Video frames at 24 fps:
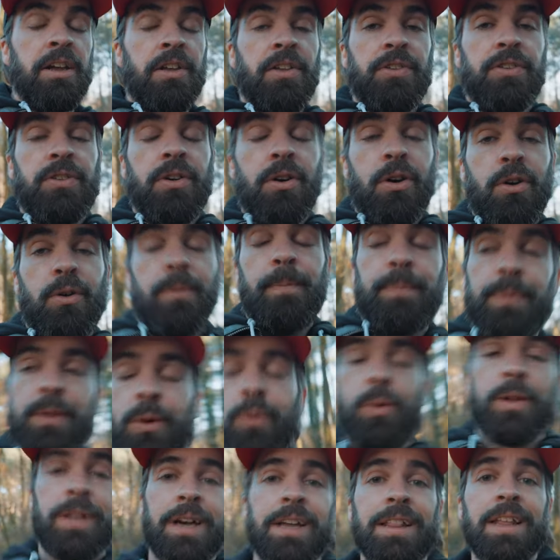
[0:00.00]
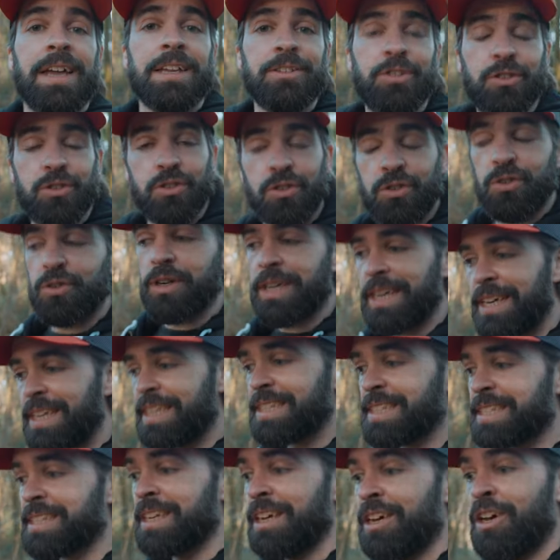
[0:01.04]
So what I like to do
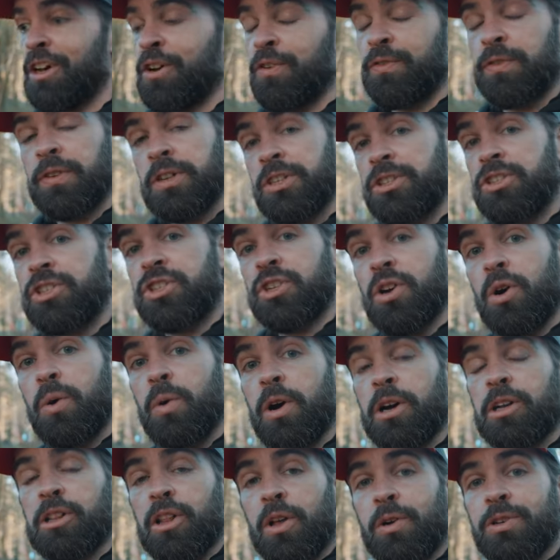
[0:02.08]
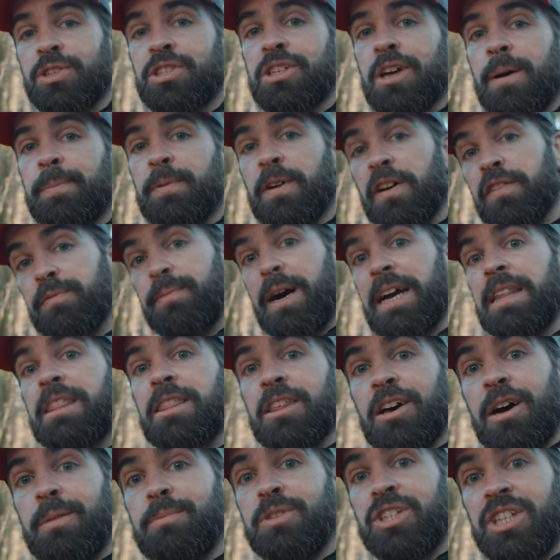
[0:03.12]
is first show a close-up of my
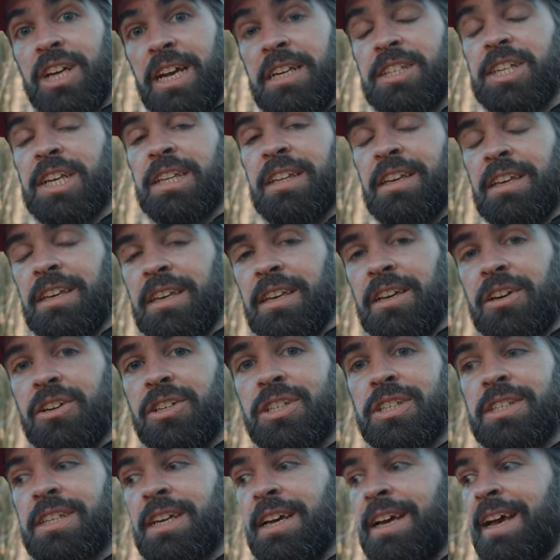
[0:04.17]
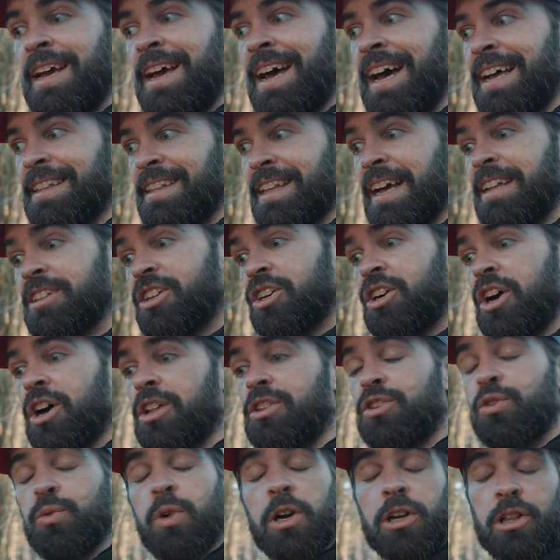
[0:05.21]
thumb changing the gears and then
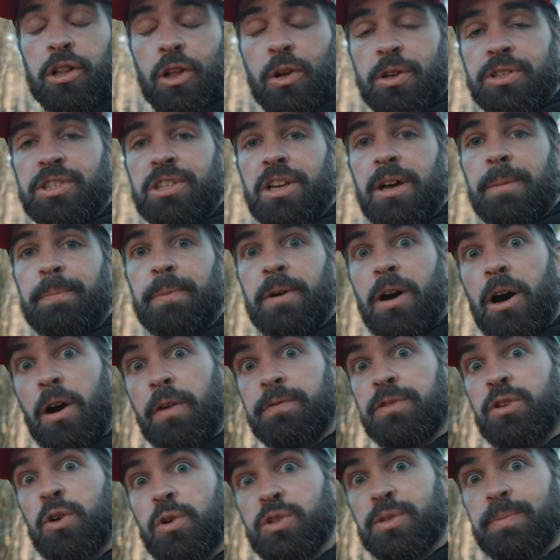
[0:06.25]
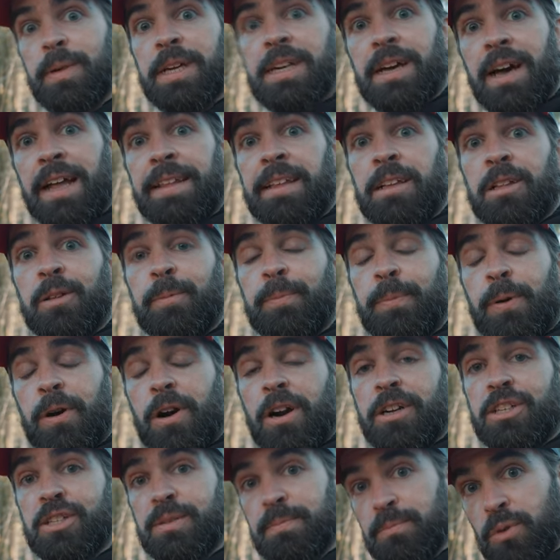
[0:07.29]
cut to a close-up of those mechanical
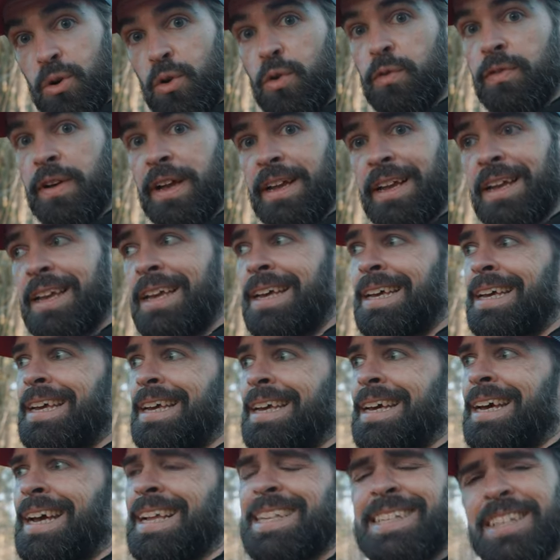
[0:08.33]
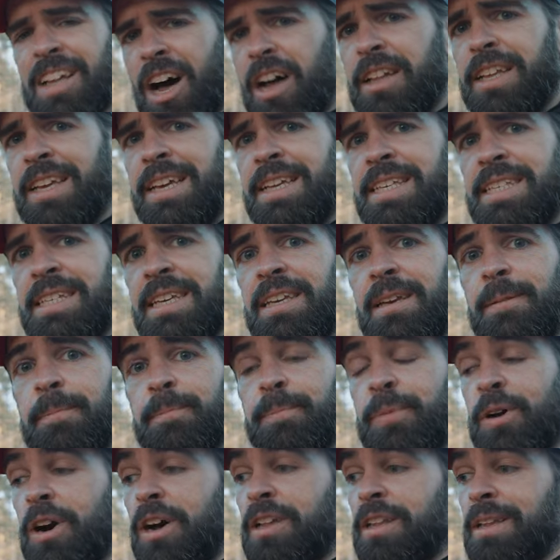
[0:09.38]
parts moving. It's not easy,
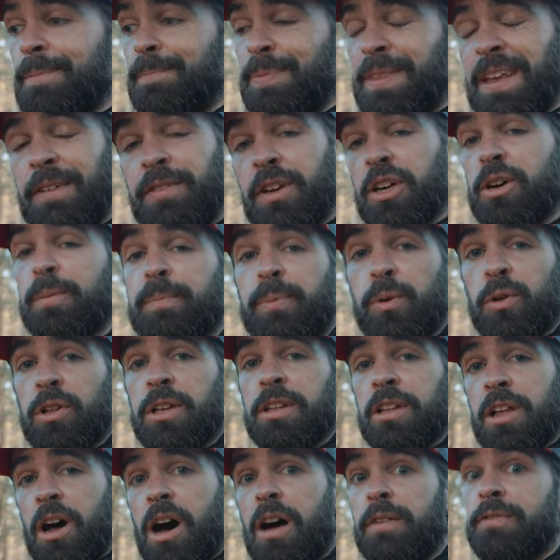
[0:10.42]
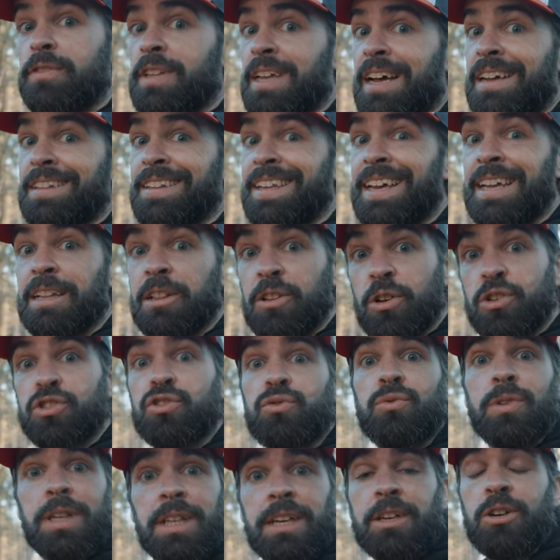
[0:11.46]
but if you can pull it off, then it
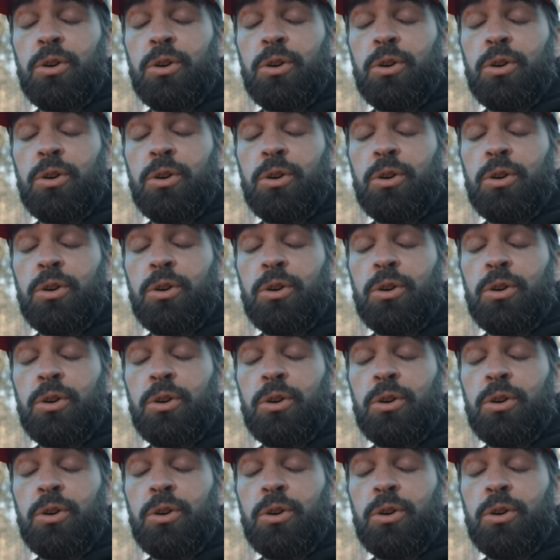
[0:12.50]
looks really